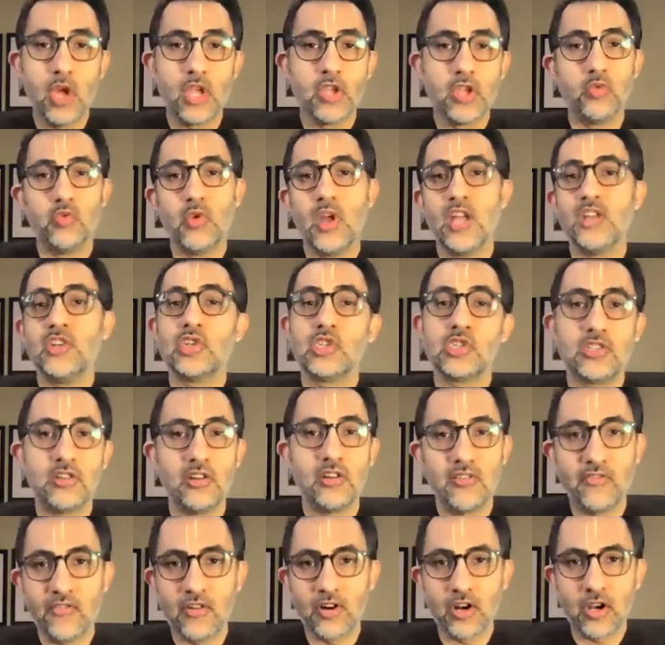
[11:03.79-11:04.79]
You register
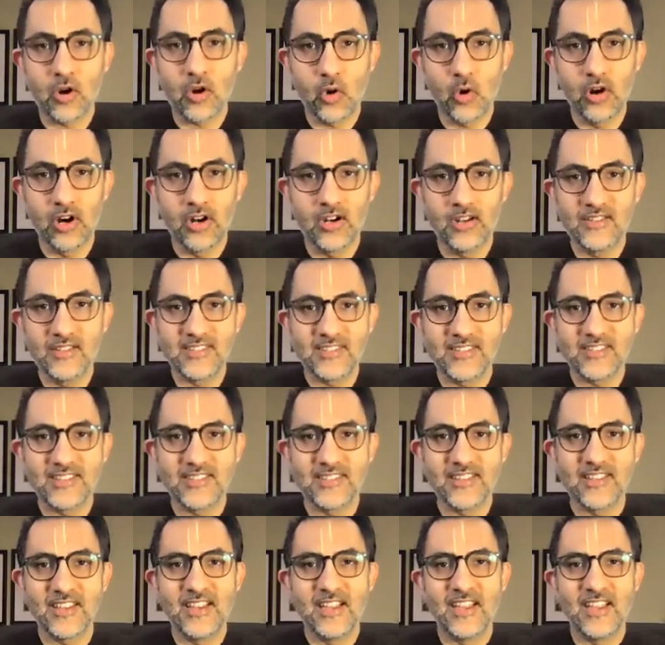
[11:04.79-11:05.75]
for a course,